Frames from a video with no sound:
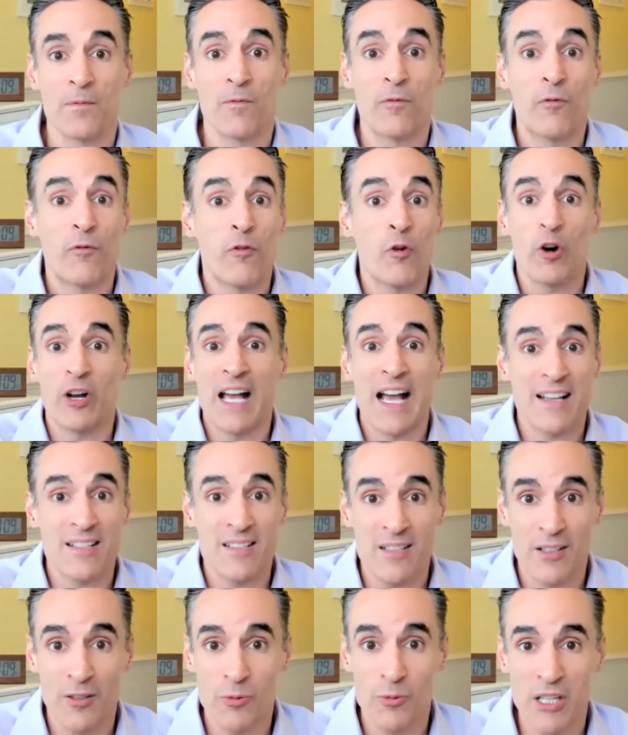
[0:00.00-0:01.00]

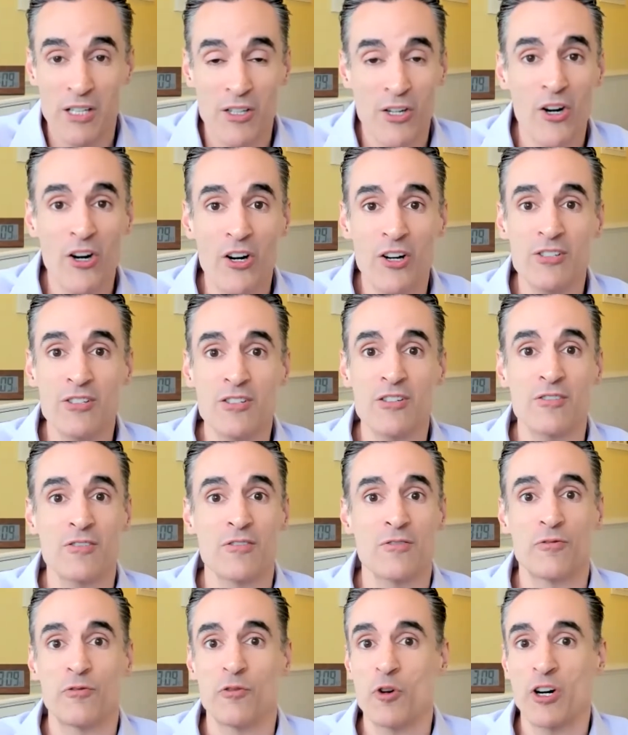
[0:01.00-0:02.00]
forecasting returns,
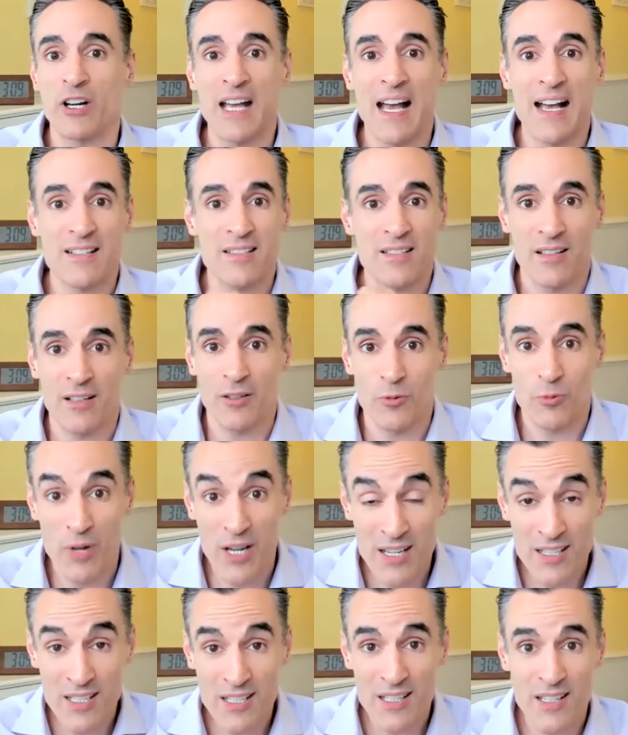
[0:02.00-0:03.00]
forecasting
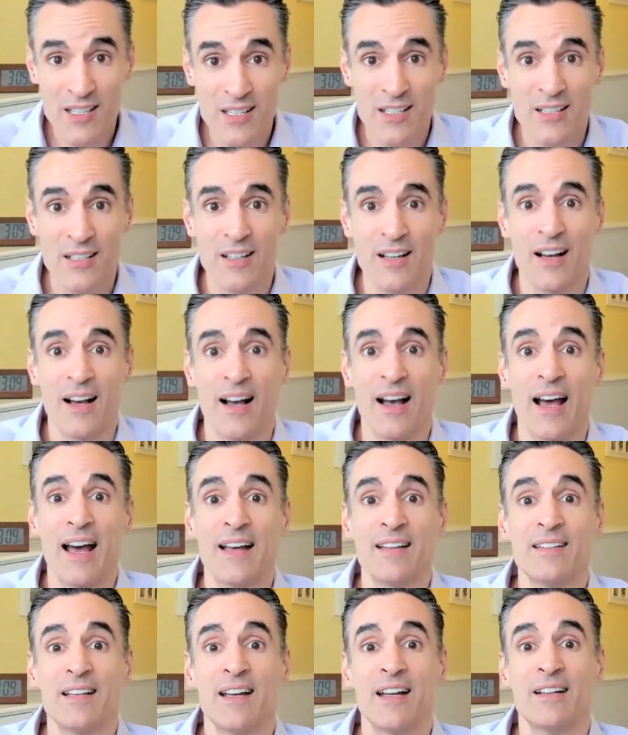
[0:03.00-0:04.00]
risk,
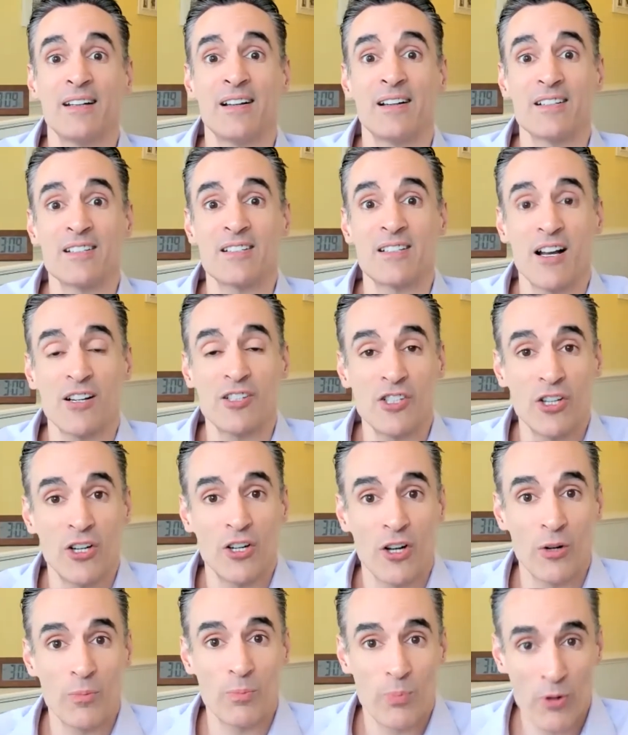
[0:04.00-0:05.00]
and then a section
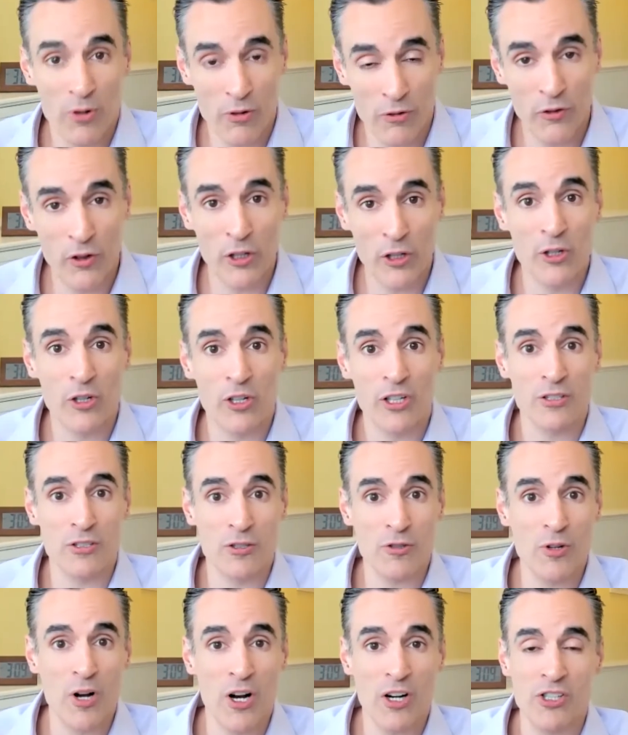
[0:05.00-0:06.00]
on portfolio
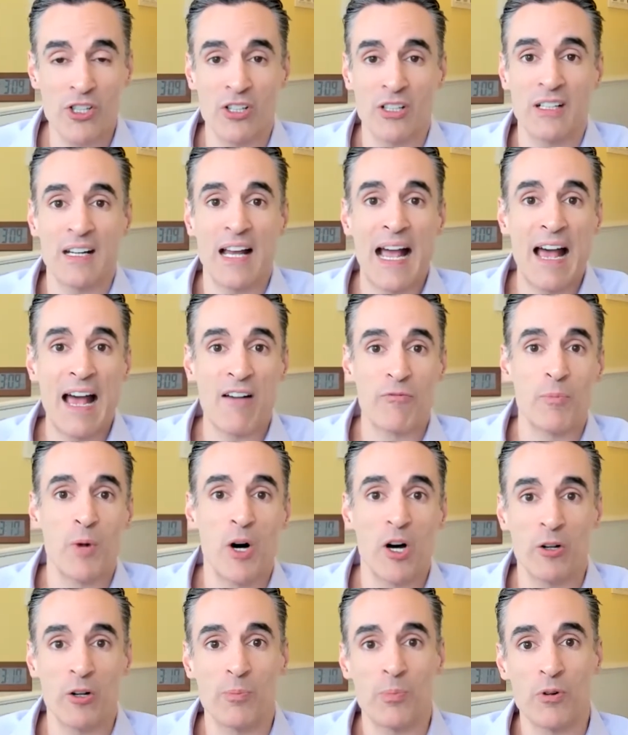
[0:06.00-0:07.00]
construction. And I have
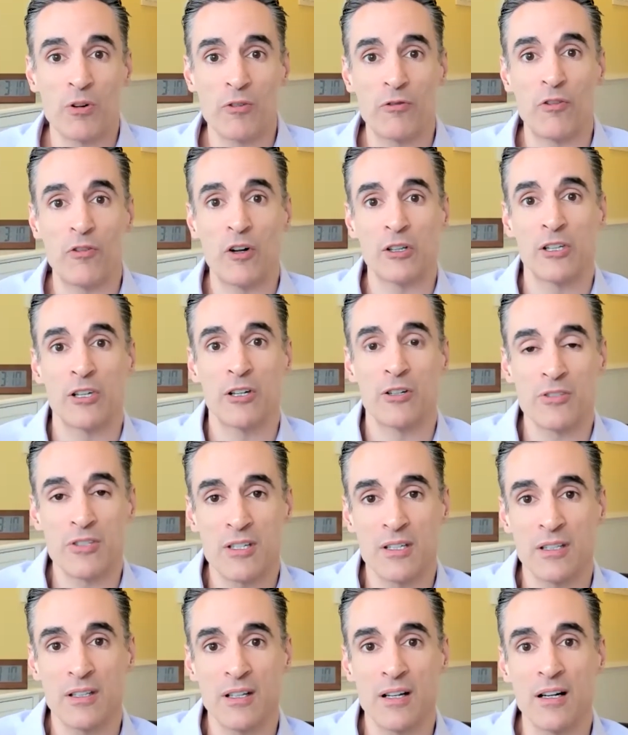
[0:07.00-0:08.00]
model portfolios
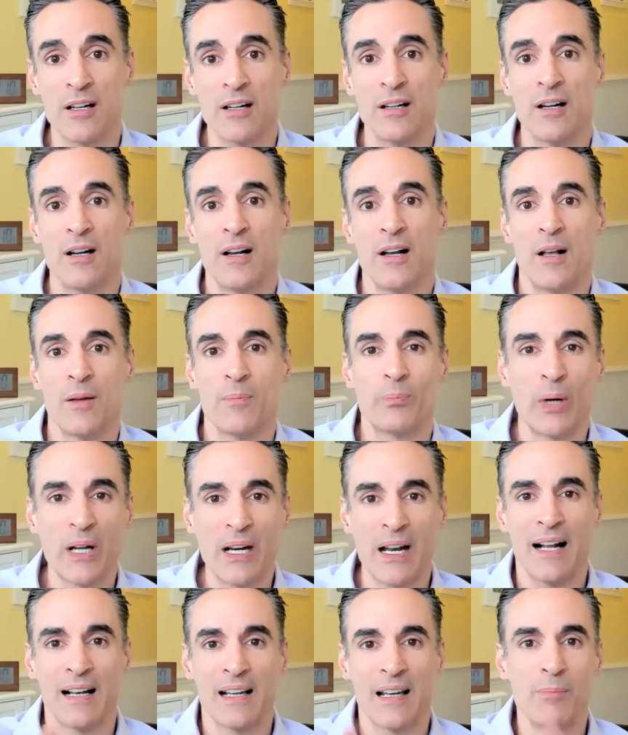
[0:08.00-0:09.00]
in there.
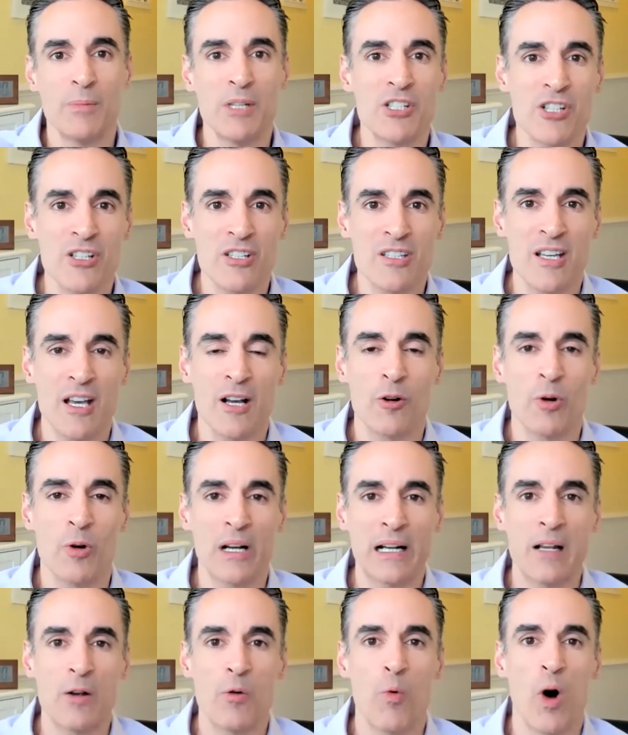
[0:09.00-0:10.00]
But let me just say
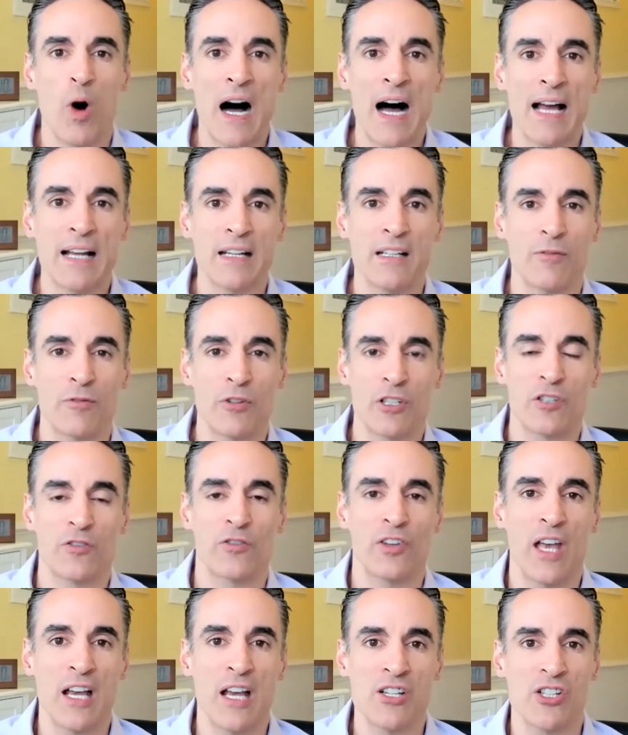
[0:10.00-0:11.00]
quickly why
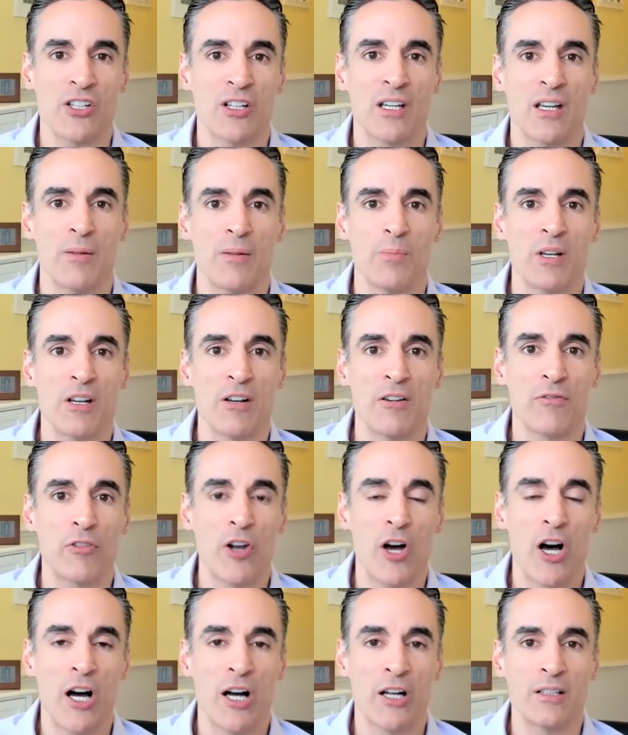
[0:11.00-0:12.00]
diversification can be a
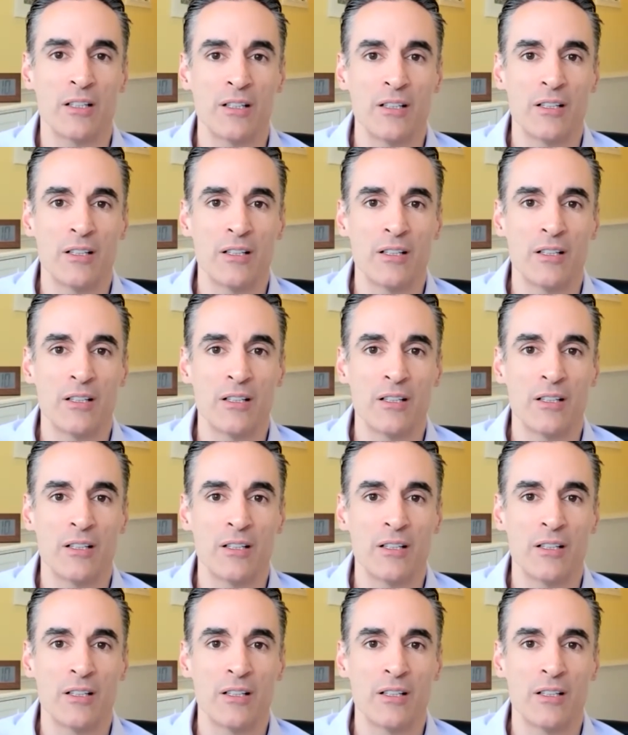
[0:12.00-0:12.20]
flawed